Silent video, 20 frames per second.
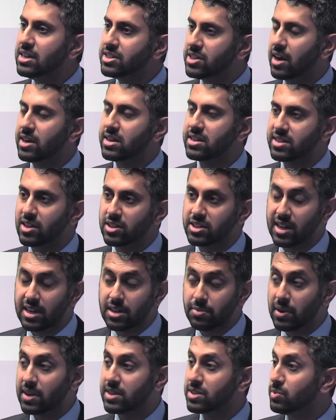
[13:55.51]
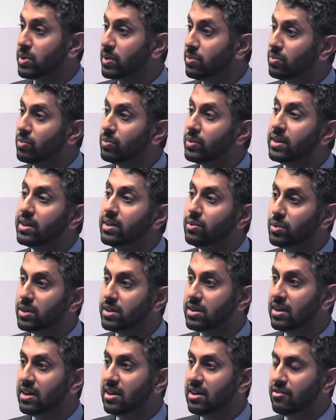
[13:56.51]
charities, social enterprises, we really
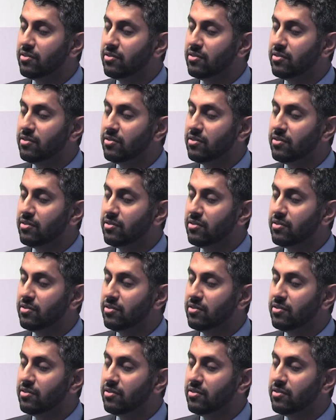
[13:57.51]
would